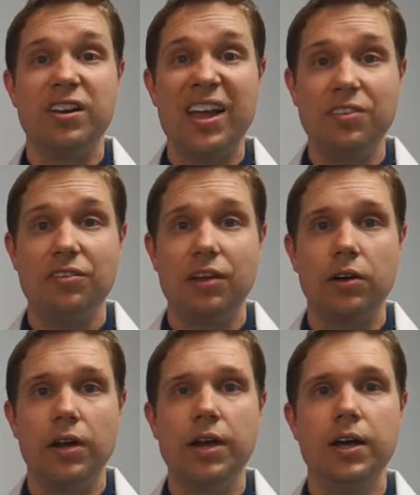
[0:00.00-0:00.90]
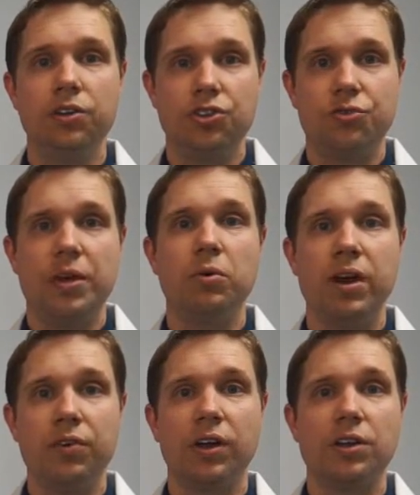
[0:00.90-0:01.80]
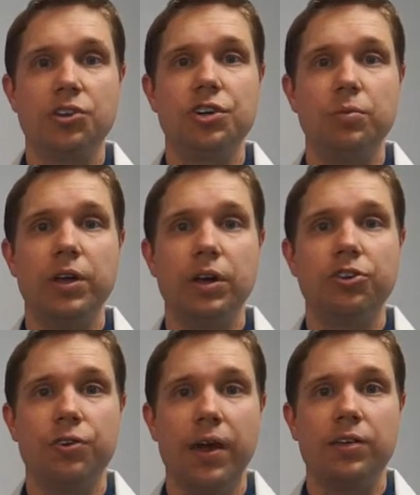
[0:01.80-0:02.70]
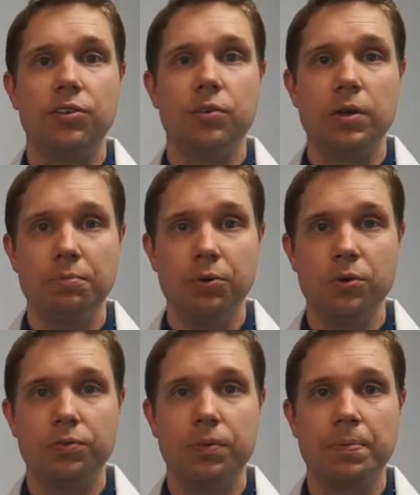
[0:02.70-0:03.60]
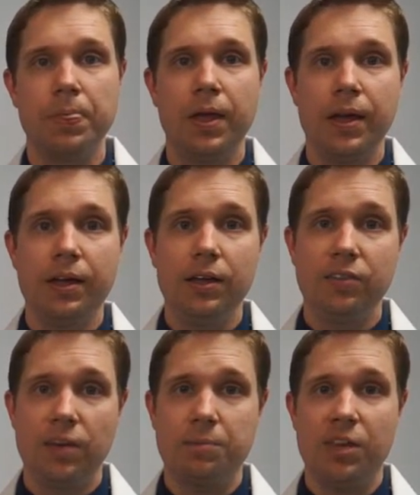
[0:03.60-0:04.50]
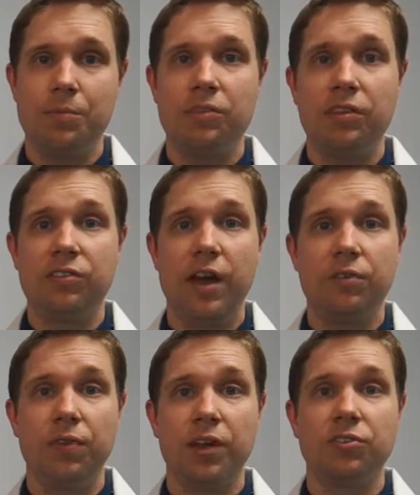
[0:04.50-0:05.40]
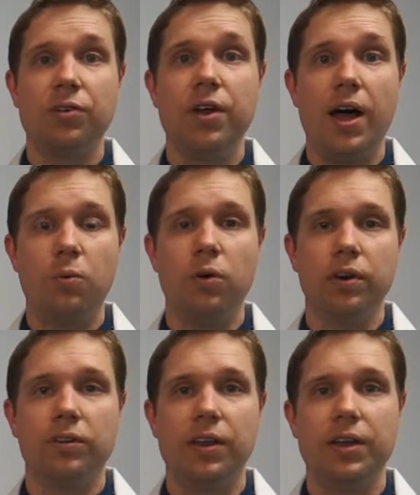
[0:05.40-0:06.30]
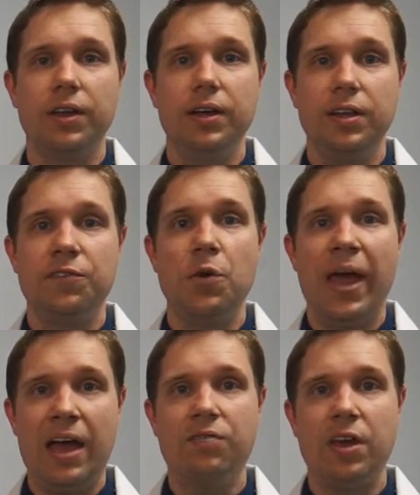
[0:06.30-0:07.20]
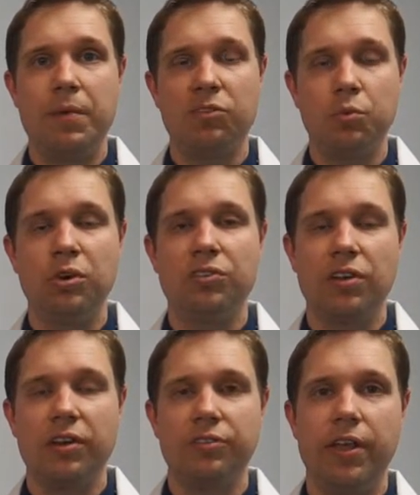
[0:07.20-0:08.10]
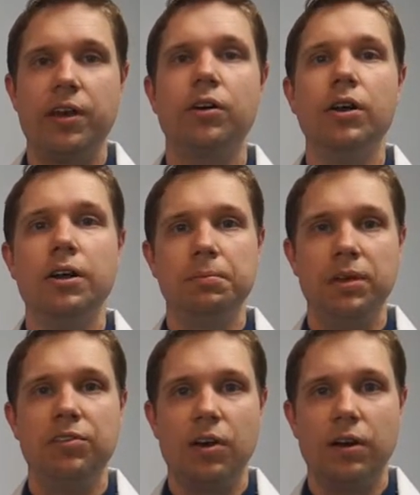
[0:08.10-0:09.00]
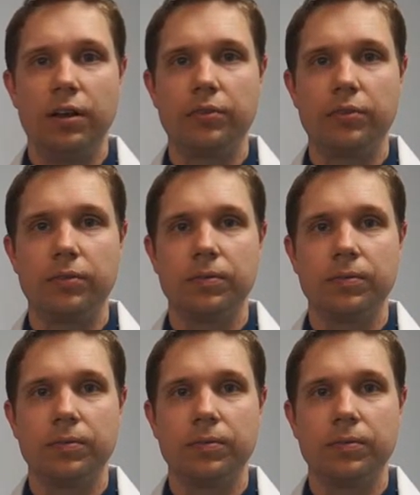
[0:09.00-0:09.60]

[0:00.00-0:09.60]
necessary to treat whatever condition we are trying to improve. Sometimes these side effects are not warranted. If you have them, as we'll discuss later, please call us.